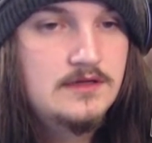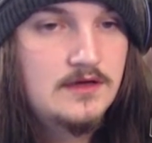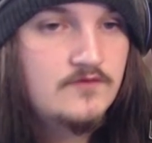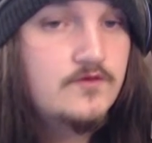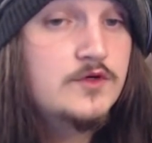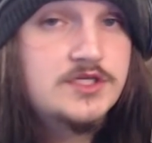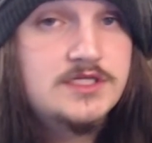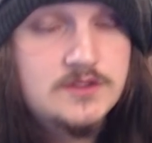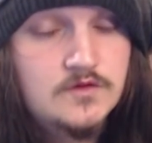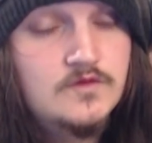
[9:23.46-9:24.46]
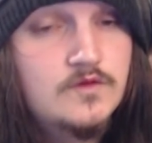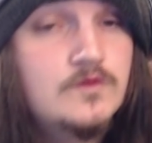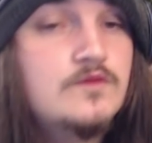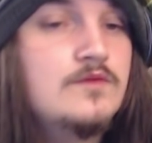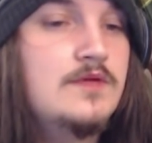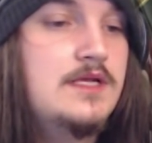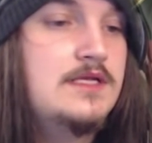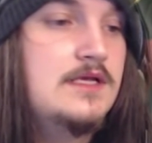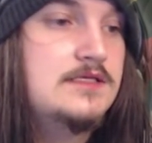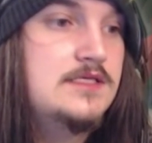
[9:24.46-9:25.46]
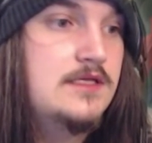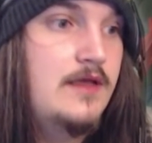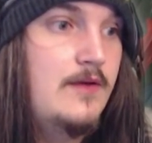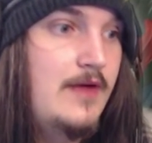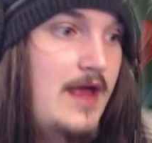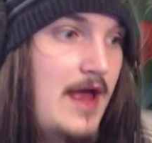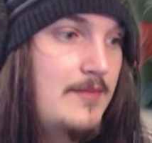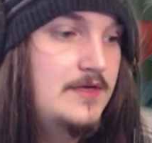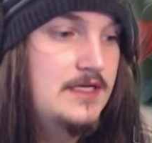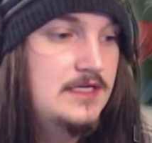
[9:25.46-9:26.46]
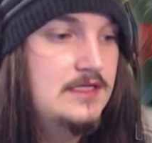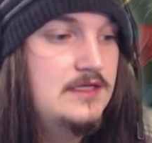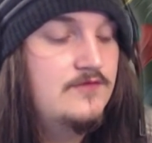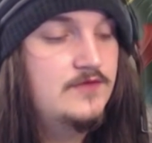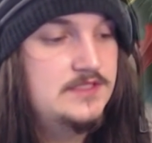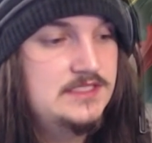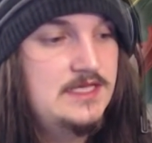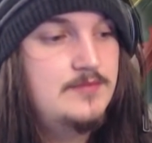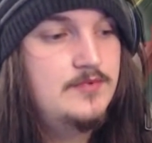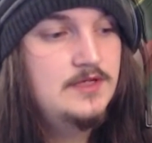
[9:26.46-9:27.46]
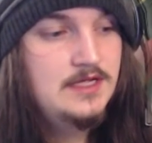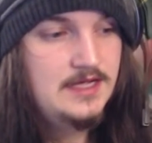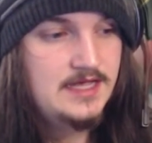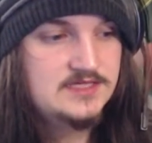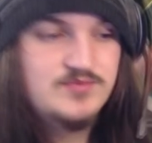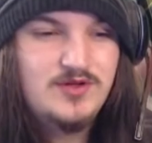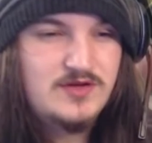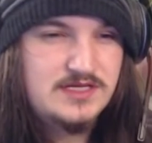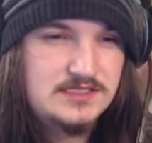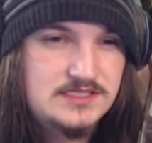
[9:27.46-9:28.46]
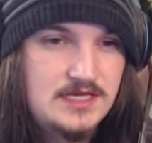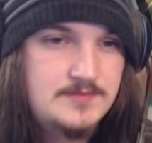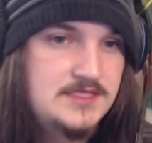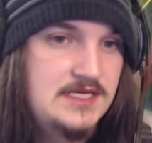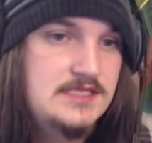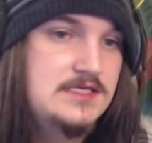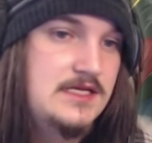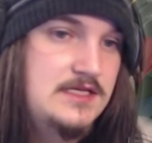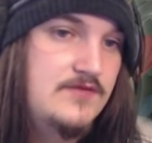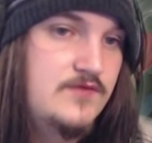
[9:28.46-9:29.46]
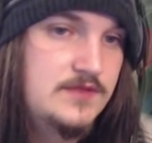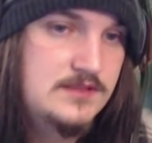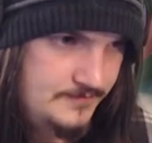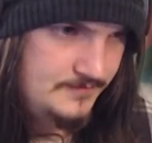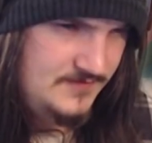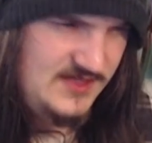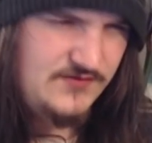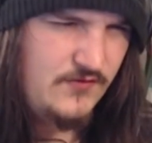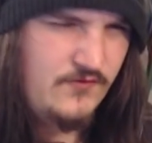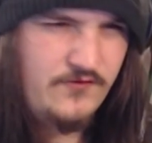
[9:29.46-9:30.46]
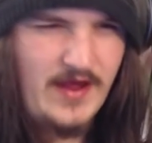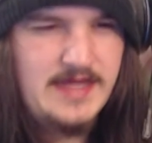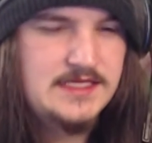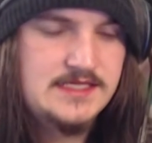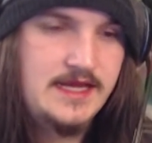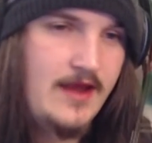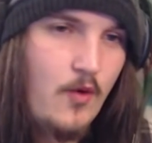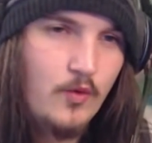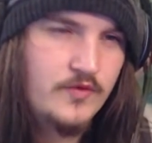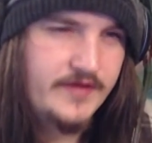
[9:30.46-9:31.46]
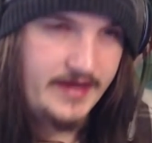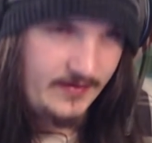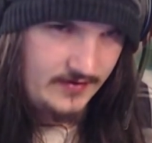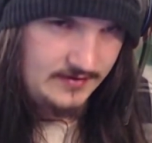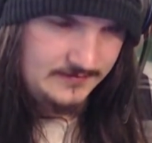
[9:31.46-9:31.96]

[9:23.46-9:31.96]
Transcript: Unfortunately, you do. It does happen in a different step, as blocking steps is a different phase altogether.